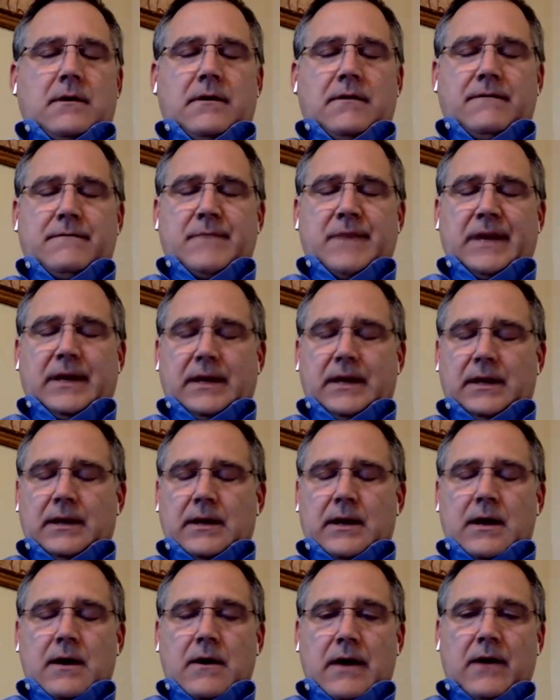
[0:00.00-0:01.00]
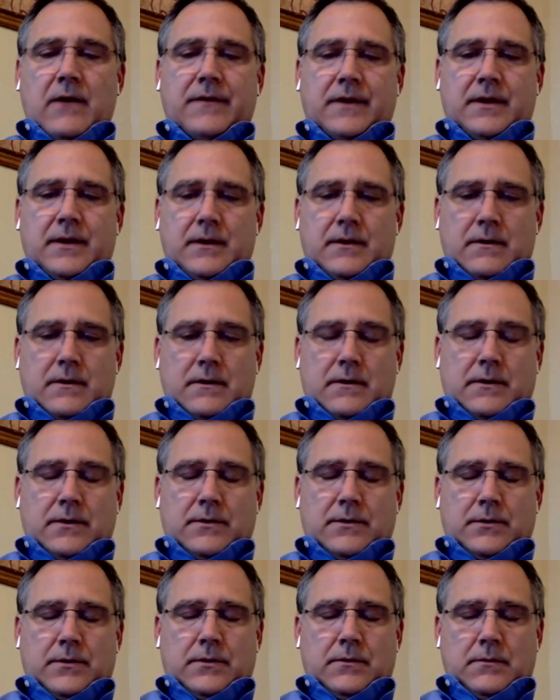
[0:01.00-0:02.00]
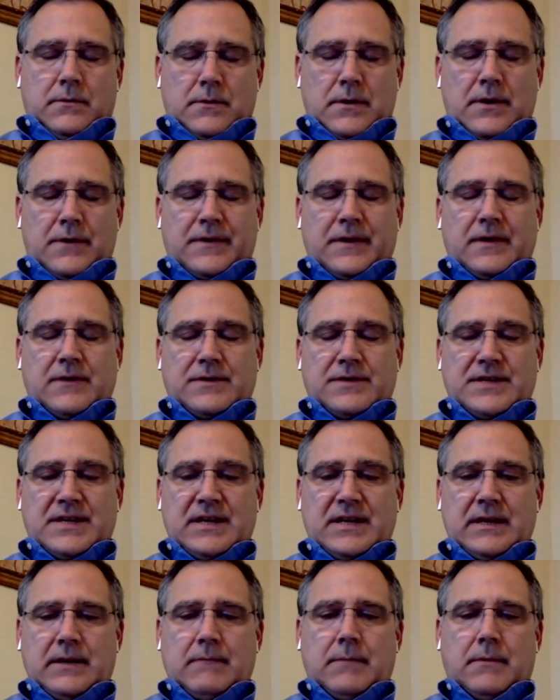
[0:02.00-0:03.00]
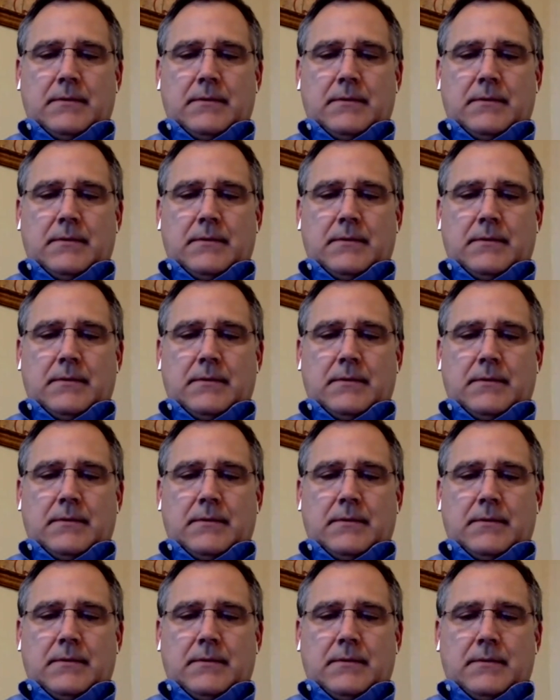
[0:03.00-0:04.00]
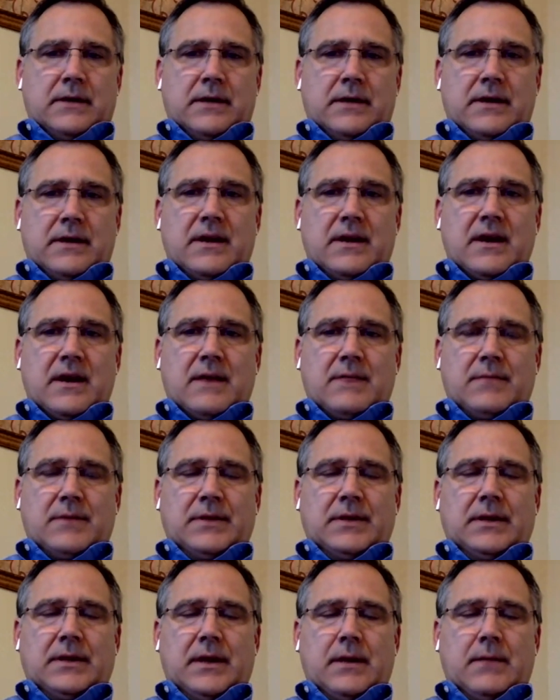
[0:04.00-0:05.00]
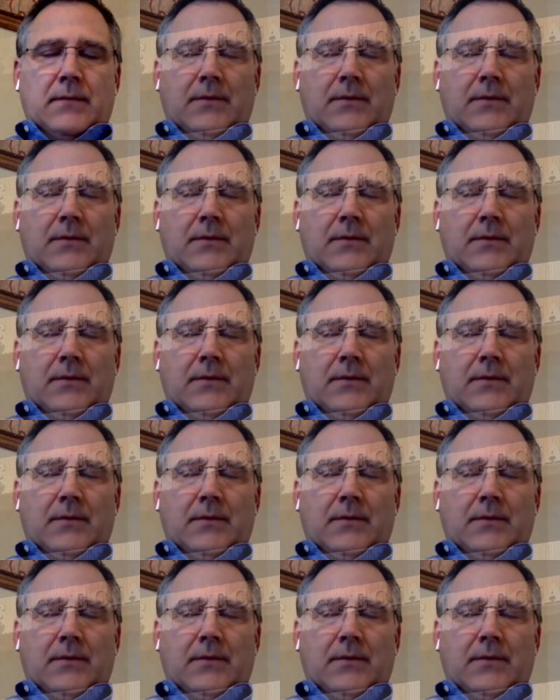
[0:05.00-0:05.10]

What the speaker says: making our healthcare or your healthcare team ill and not being